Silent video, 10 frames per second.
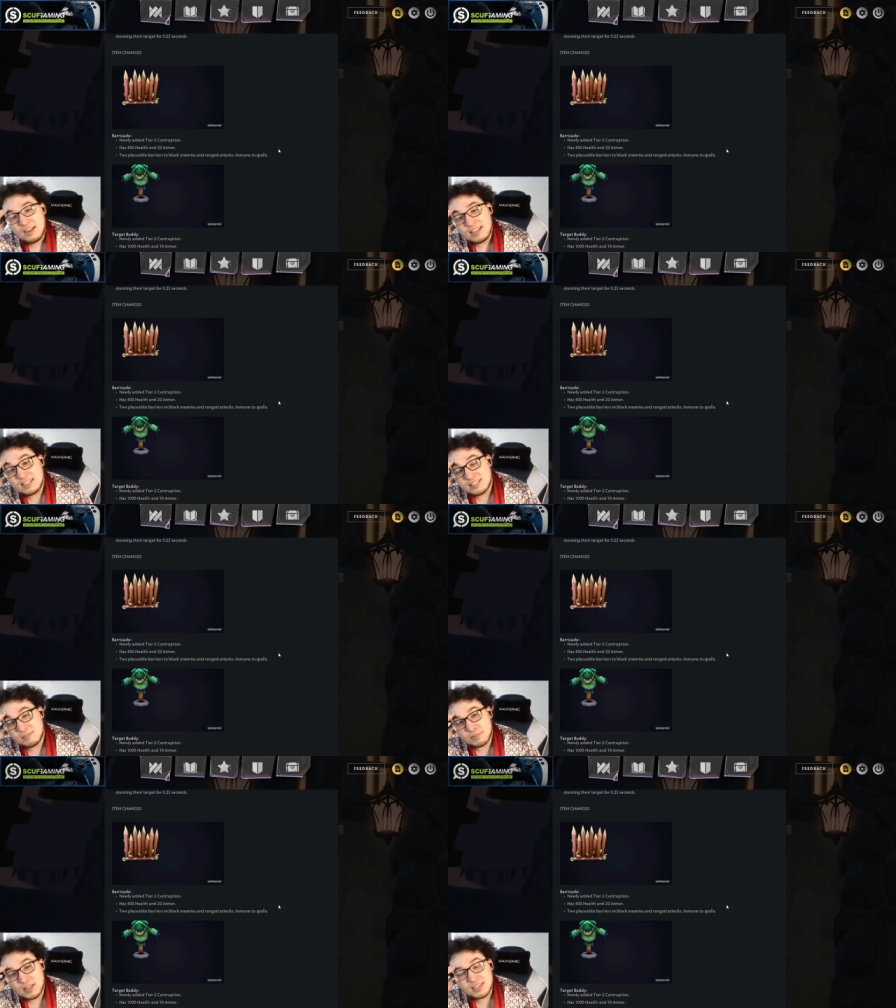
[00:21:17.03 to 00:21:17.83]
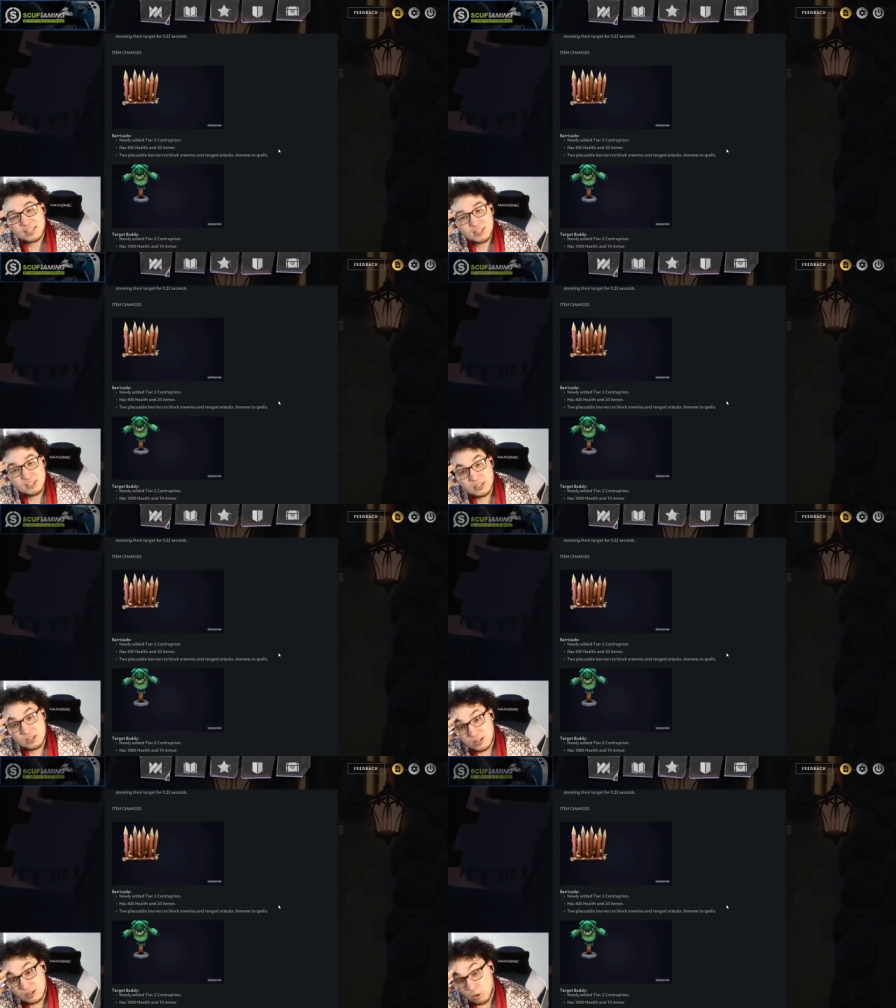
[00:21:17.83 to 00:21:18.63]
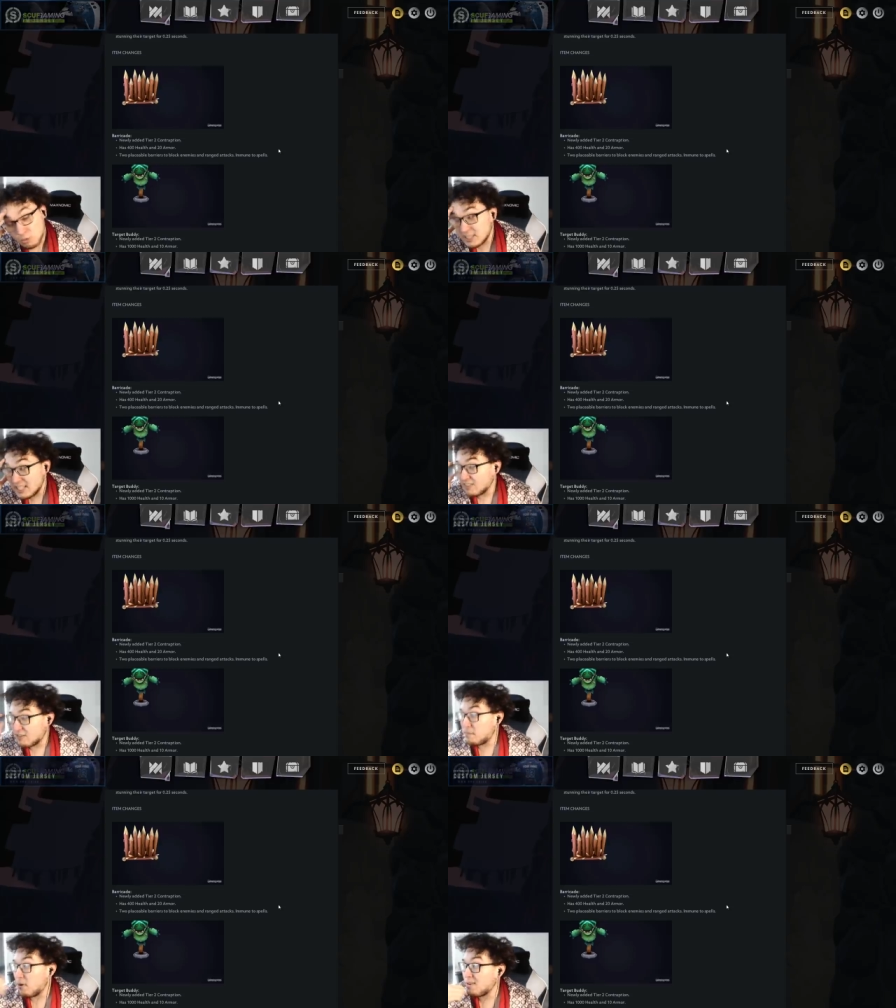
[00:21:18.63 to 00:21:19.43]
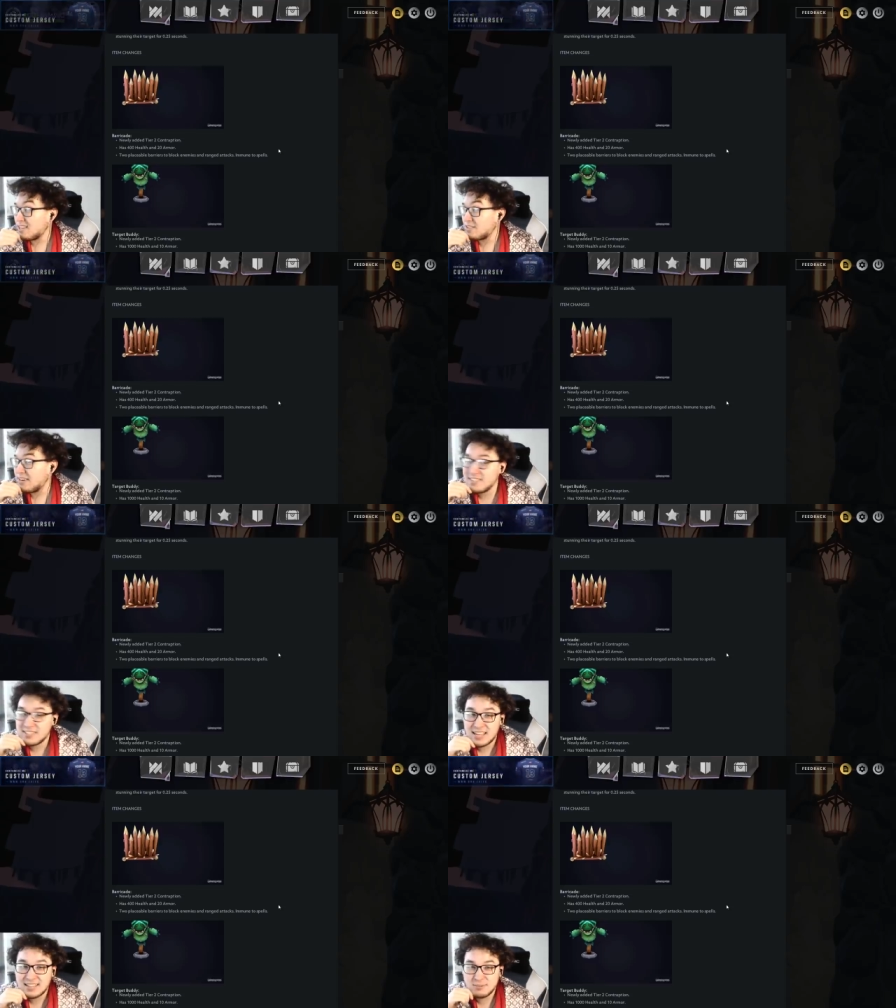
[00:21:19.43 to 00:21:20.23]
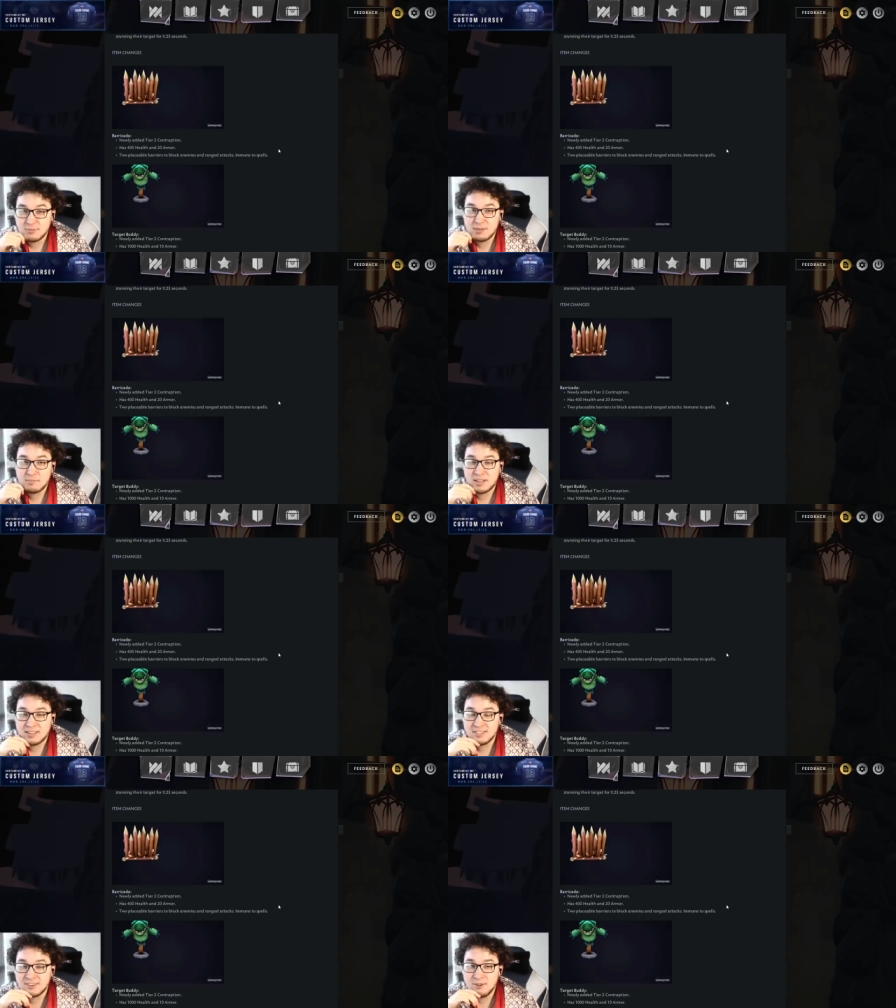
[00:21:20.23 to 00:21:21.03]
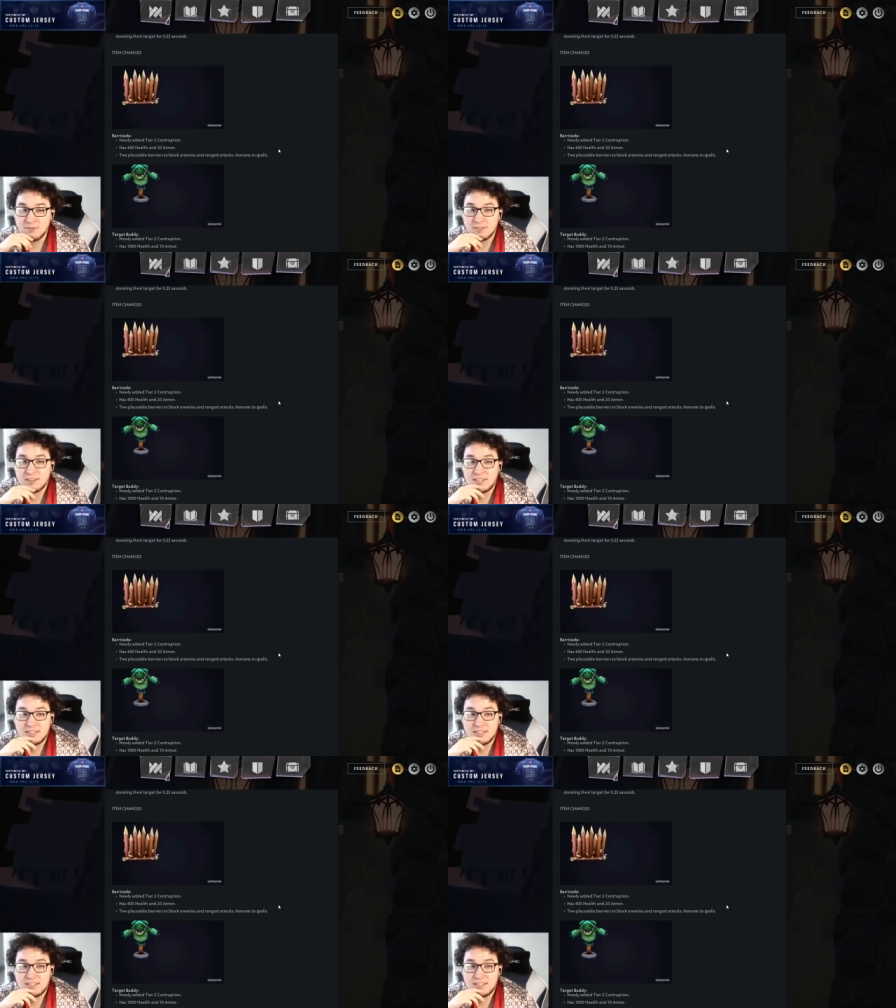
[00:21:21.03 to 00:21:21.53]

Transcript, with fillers: And does it block only your opponent's ranged attacks, or would it block your own?